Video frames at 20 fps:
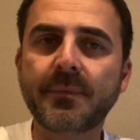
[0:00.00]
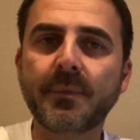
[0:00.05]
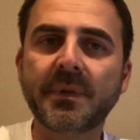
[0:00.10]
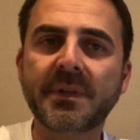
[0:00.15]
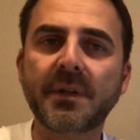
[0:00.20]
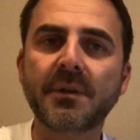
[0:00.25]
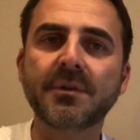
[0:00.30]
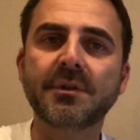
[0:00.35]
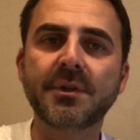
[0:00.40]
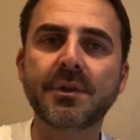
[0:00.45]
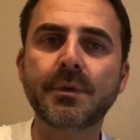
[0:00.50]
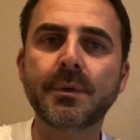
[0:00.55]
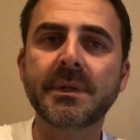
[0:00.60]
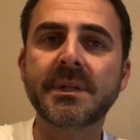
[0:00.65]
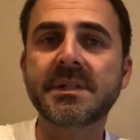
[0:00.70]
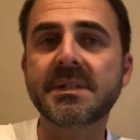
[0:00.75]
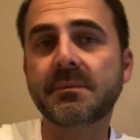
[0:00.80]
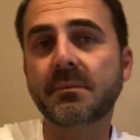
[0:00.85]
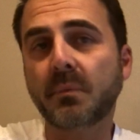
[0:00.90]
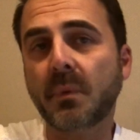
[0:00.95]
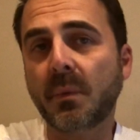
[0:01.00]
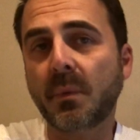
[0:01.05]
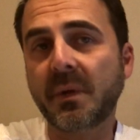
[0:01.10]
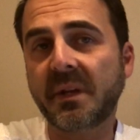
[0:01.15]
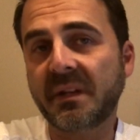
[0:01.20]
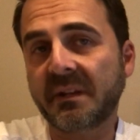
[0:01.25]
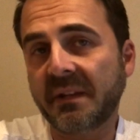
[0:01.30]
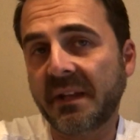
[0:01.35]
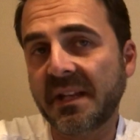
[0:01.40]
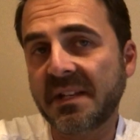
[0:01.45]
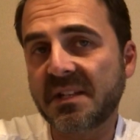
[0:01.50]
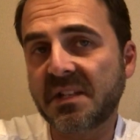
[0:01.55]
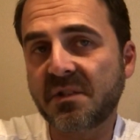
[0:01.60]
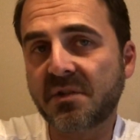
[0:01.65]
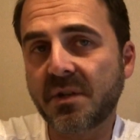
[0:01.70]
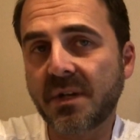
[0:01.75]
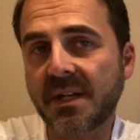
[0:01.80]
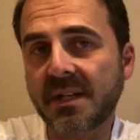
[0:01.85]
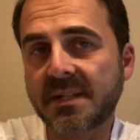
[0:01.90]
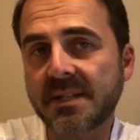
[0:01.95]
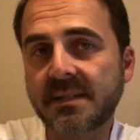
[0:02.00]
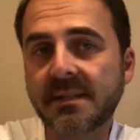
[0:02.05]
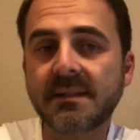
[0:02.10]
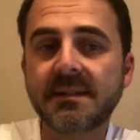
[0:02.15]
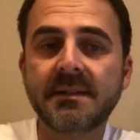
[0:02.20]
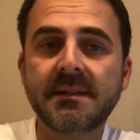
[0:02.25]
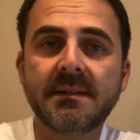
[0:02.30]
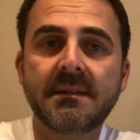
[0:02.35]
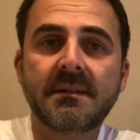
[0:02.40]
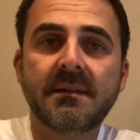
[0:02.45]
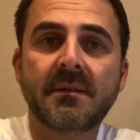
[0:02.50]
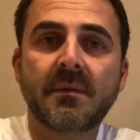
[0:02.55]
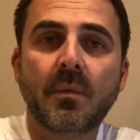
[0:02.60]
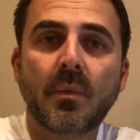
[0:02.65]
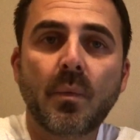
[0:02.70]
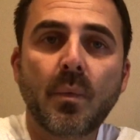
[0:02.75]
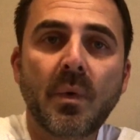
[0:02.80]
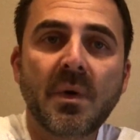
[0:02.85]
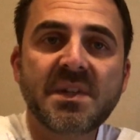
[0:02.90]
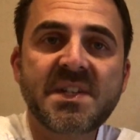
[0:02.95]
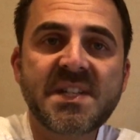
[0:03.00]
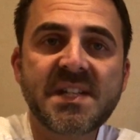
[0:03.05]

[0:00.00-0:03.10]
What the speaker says: What they'll do is, what we can suggest, we'll